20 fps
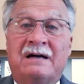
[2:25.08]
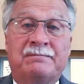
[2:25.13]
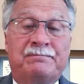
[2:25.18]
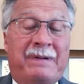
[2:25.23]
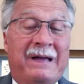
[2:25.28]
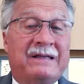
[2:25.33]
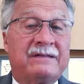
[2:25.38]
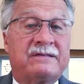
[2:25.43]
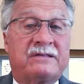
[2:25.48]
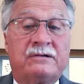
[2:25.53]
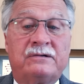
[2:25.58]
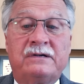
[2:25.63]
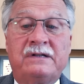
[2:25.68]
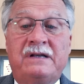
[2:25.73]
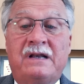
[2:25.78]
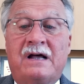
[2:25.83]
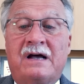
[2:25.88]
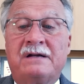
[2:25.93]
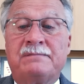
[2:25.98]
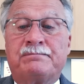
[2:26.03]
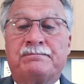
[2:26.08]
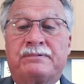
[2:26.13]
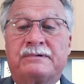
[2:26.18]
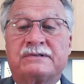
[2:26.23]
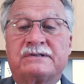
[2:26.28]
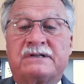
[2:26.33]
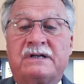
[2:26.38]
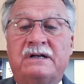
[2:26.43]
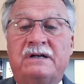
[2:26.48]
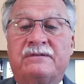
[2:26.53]
about thirty-nine
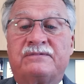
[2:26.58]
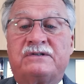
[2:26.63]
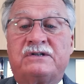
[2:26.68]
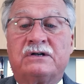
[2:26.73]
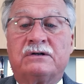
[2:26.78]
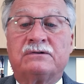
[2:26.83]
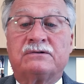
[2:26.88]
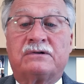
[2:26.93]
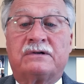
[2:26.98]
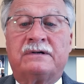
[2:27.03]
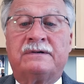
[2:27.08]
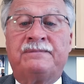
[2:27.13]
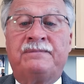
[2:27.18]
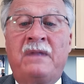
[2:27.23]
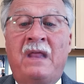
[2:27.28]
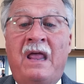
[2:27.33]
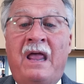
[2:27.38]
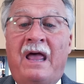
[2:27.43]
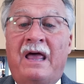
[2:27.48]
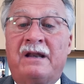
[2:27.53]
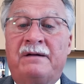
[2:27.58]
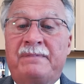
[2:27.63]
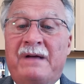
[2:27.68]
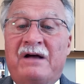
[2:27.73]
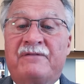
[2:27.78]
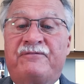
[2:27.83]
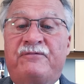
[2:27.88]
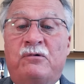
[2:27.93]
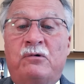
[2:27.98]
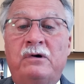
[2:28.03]
percent of children and
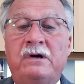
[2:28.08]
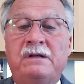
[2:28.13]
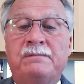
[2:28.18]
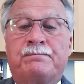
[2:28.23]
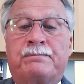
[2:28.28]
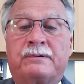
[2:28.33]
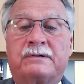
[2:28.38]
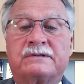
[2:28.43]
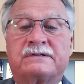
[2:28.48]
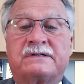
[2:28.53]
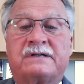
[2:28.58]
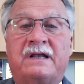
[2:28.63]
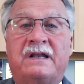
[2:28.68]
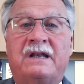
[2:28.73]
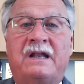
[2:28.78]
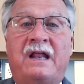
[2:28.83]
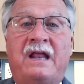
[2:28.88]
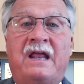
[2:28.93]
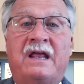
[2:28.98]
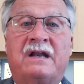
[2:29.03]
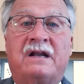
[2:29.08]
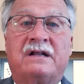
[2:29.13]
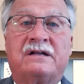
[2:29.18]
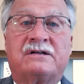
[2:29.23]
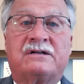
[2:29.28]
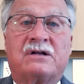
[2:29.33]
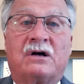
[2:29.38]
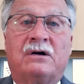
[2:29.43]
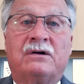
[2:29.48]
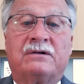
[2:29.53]
about forty percent in
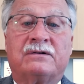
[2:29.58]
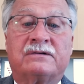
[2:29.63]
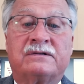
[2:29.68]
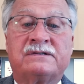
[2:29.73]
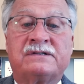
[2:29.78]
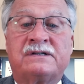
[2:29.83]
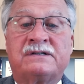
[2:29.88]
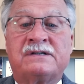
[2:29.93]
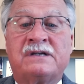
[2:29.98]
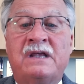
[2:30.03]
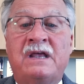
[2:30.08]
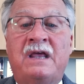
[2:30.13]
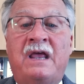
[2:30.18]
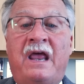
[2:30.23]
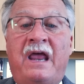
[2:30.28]
adults